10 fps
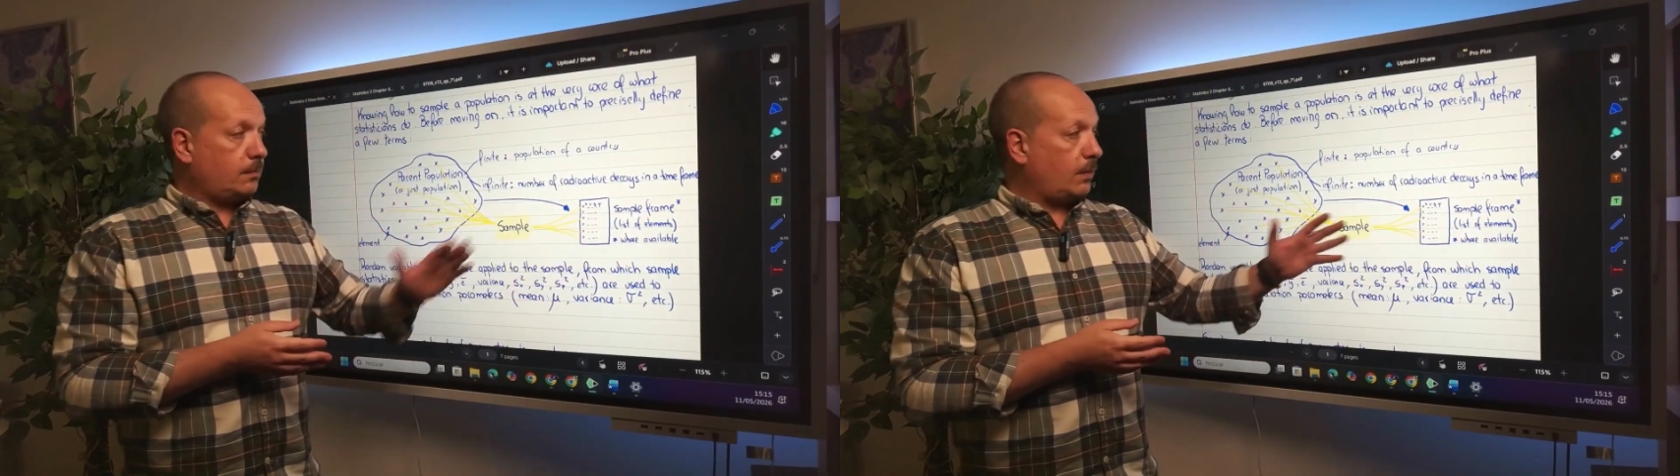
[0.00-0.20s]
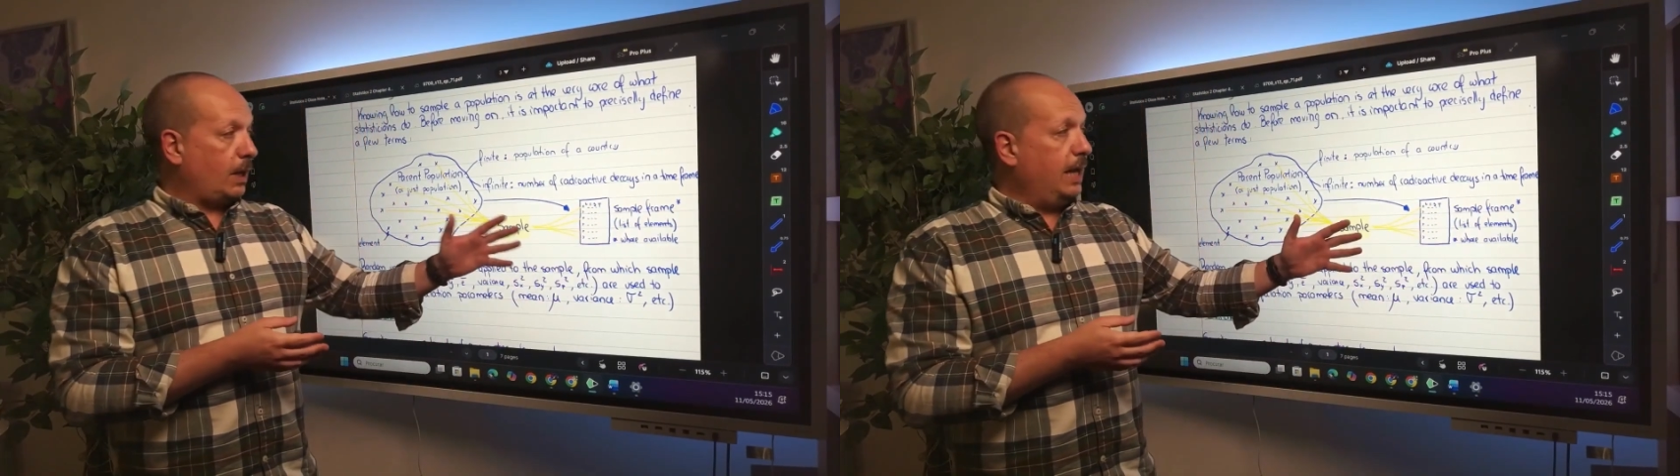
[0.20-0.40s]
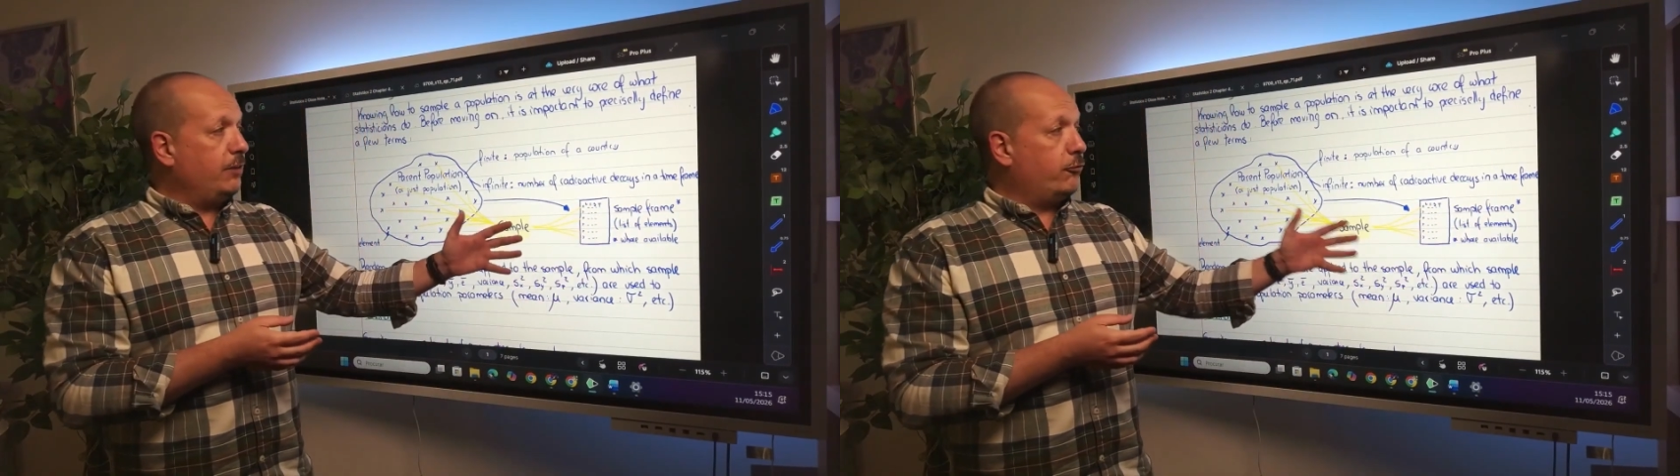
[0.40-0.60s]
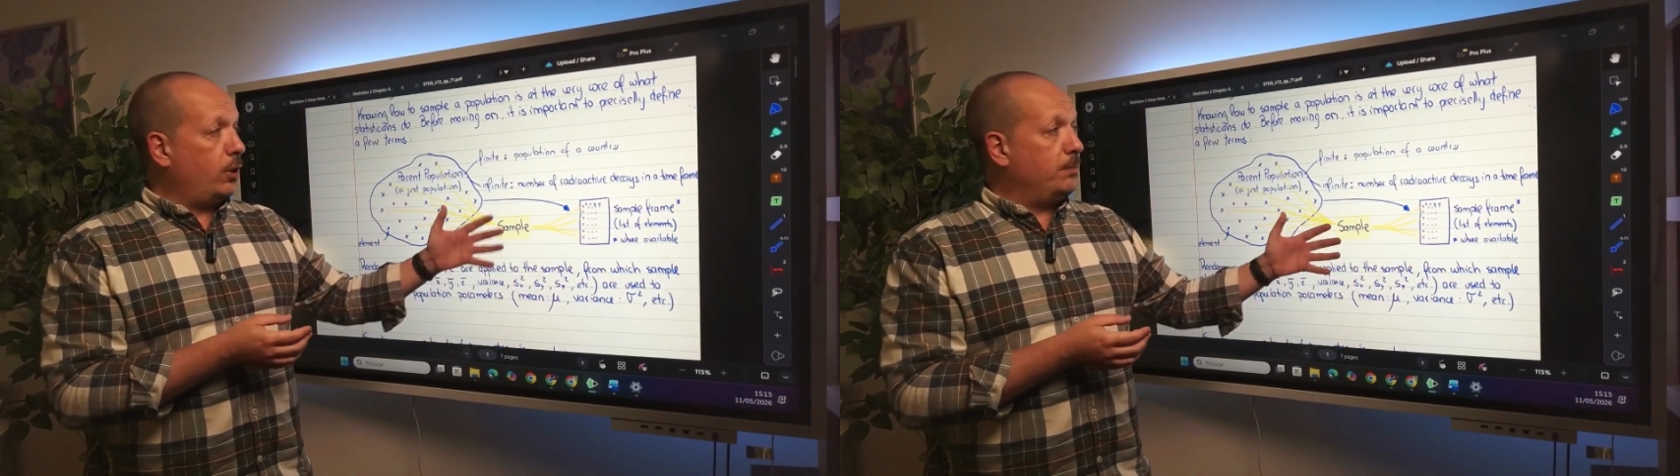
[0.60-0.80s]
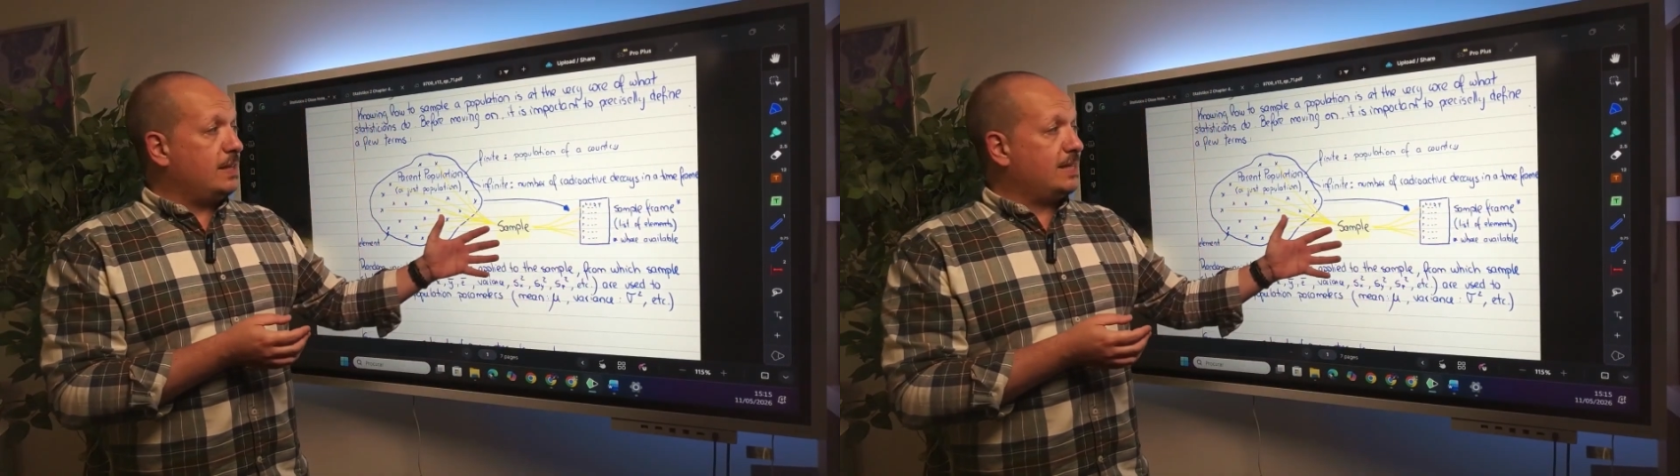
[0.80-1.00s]
And
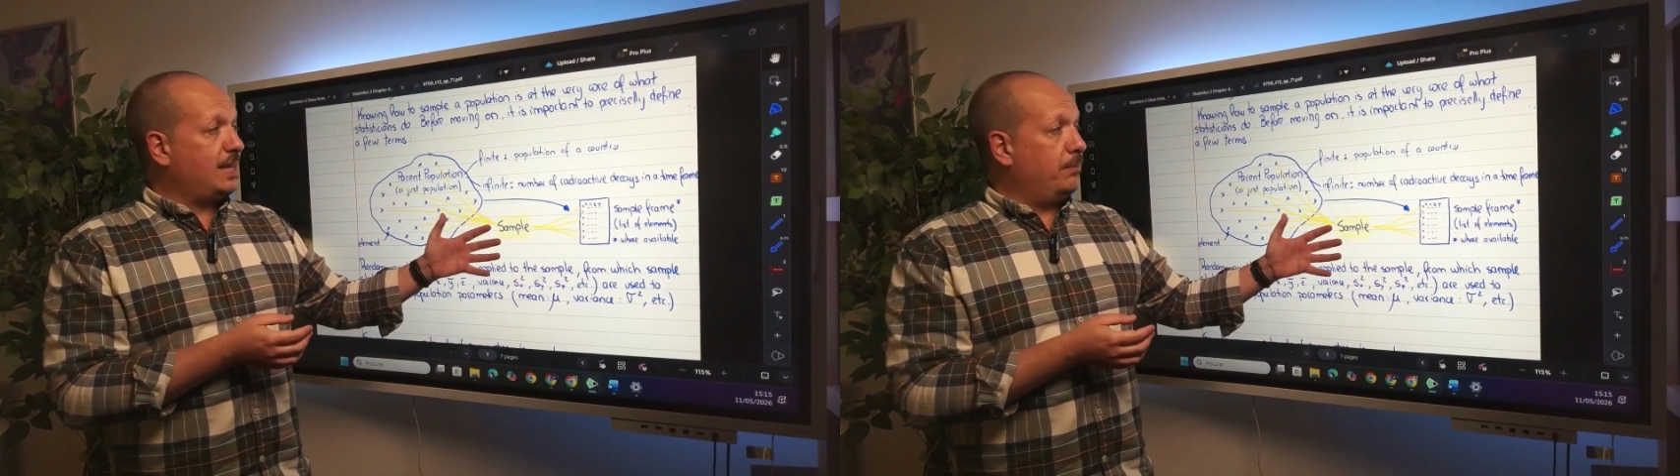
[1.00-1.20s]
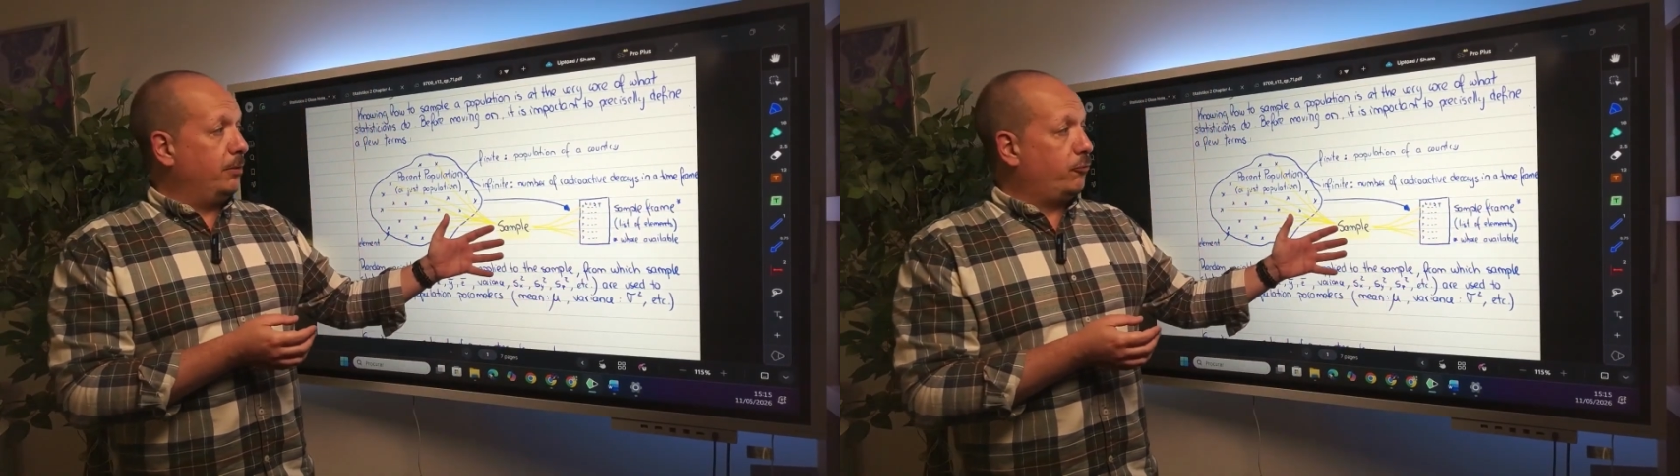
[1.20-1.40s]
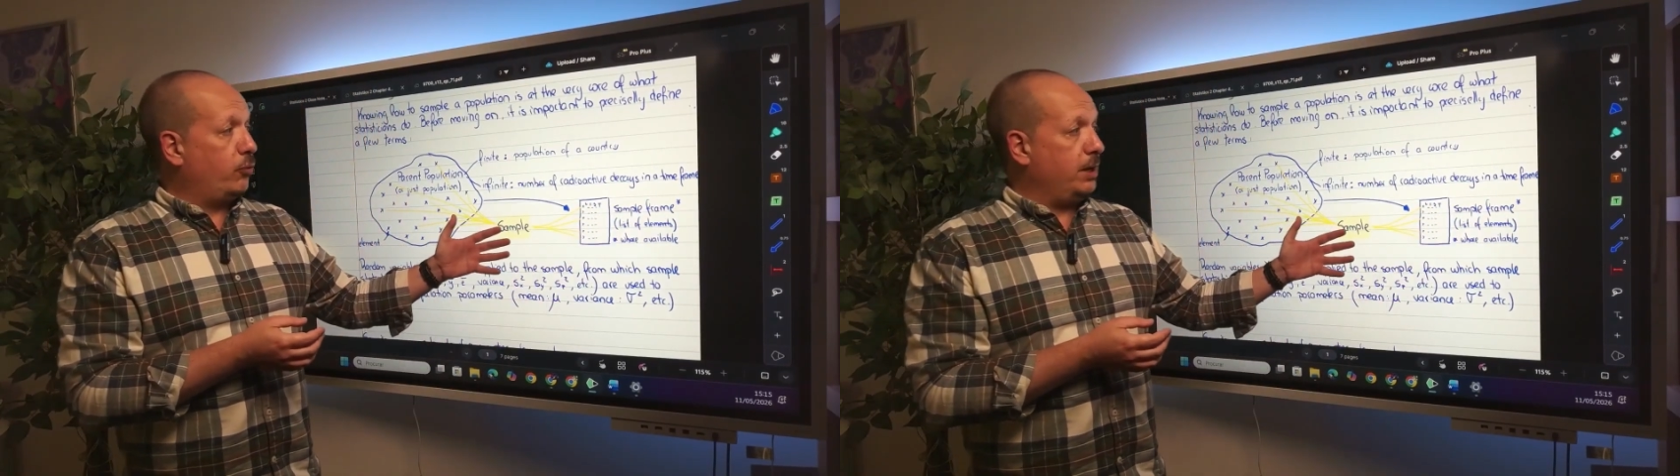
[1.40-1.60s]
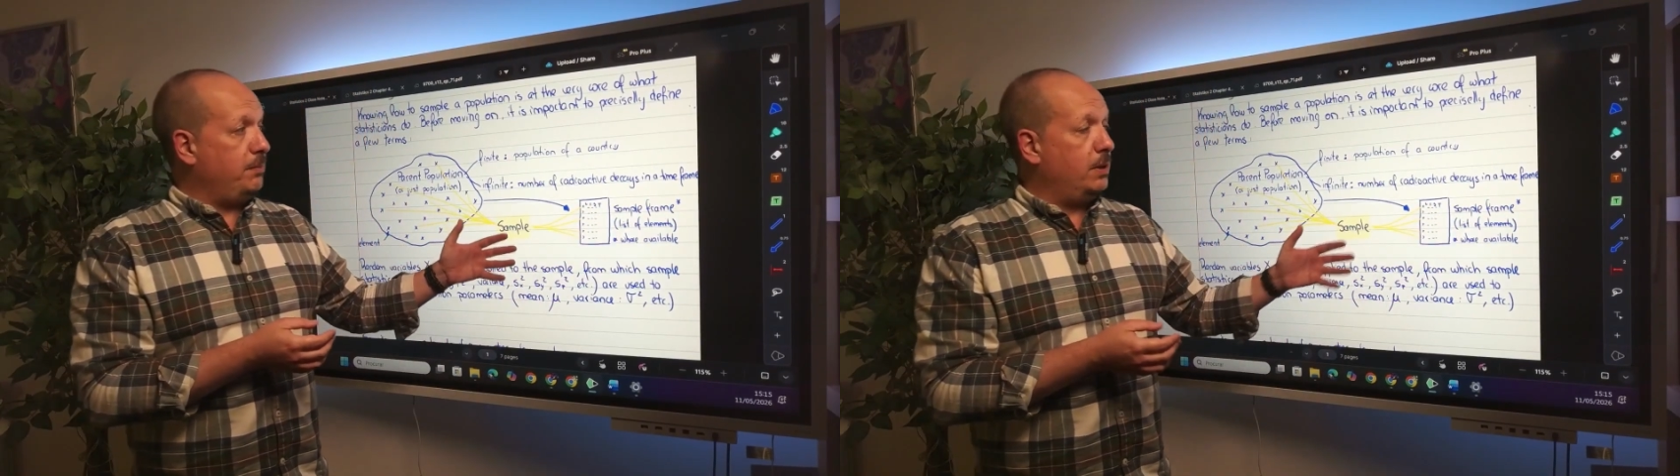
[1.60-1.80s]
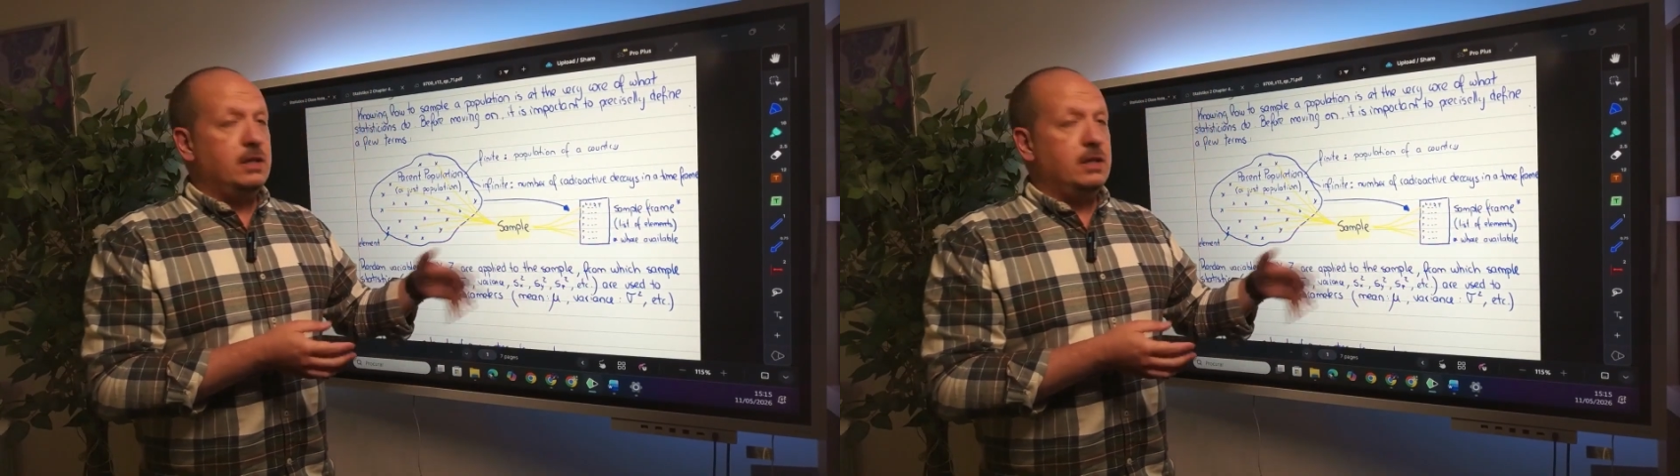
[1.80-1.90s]
from this sample frame,